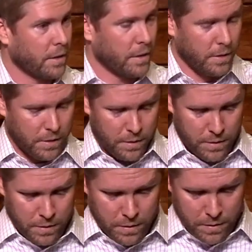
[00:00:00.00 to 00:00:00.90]

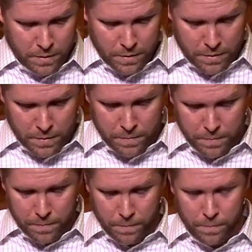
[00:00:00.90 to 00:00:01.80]

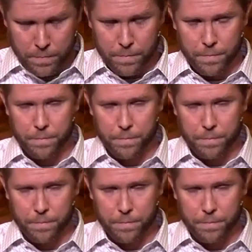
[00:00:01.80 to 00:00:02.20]
No one is speaking in this clip.